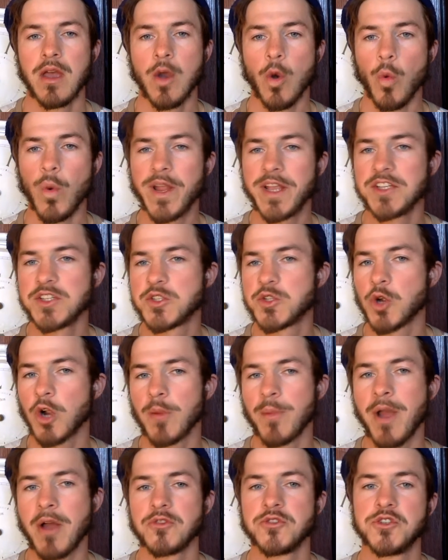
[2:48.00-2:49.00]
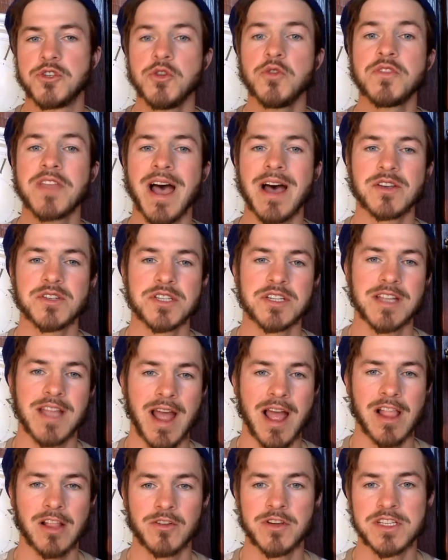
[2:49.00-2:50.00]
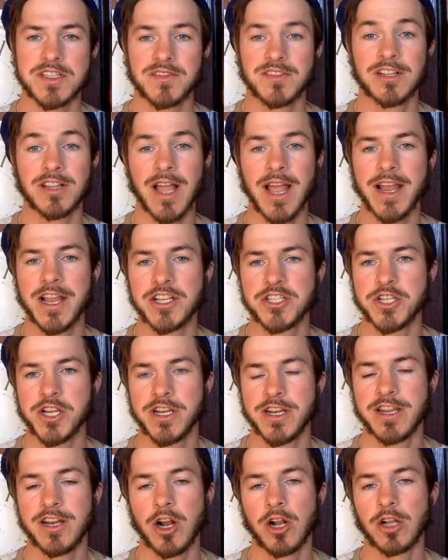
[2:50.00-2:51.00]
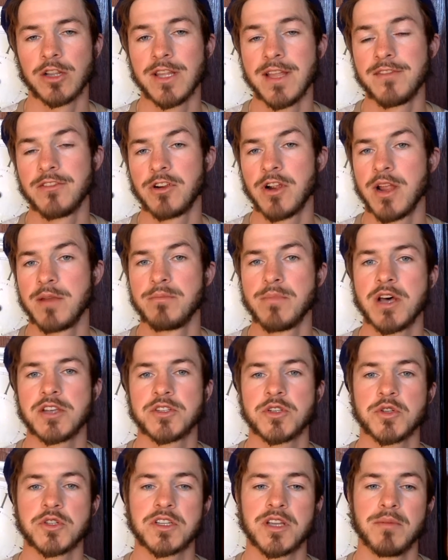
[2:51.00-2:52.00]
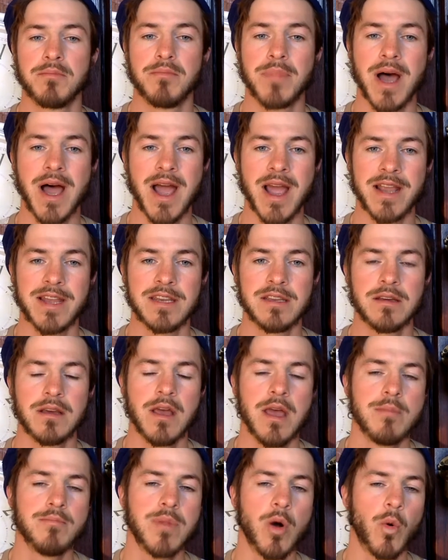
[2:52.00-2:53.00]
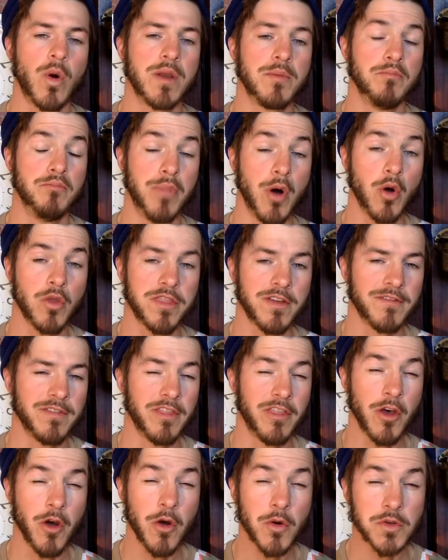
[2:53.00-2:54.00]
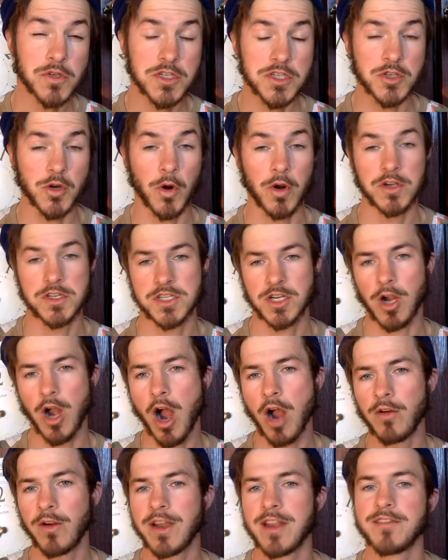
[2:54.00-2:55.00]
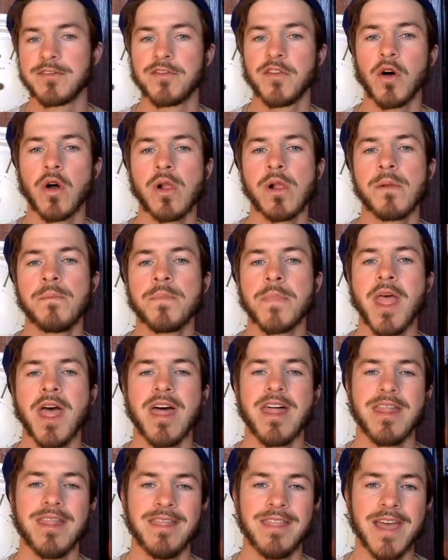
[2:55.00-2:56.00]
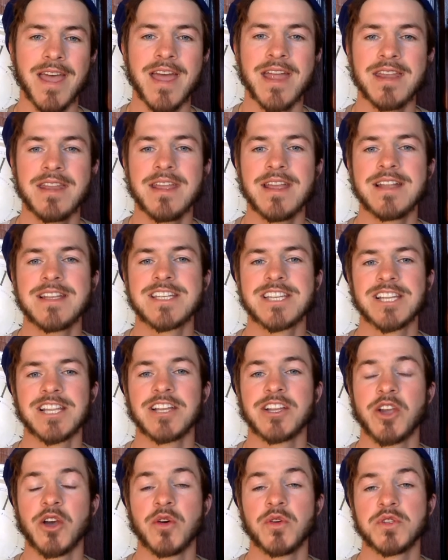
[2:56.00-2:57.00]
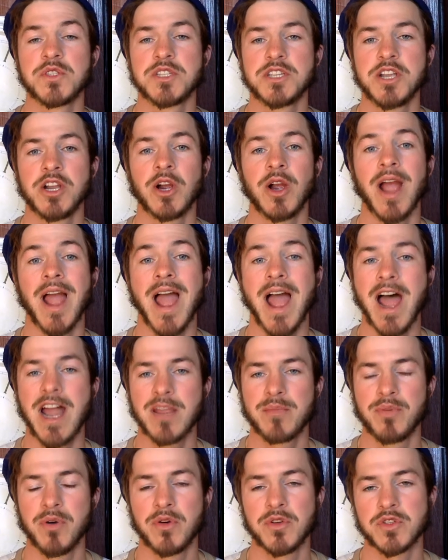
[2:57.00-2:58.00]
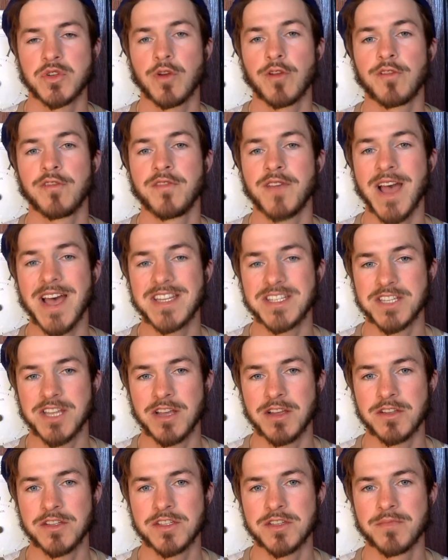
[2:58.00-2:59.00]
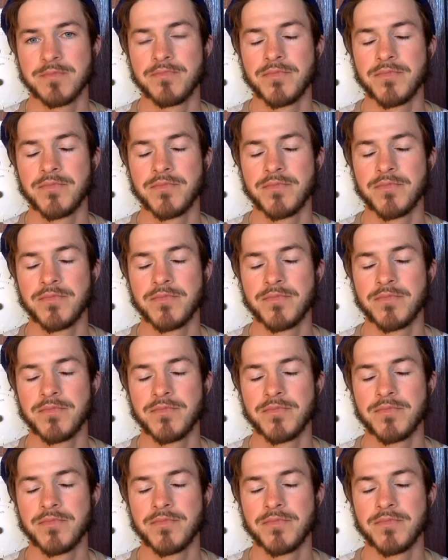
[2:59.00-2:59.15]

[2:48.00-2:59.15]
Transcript: We can store about 2,000 calories of glycogen in our liver and muscles combined, but when both of those stores are already full, then insulin goes to your adipose or fat cells.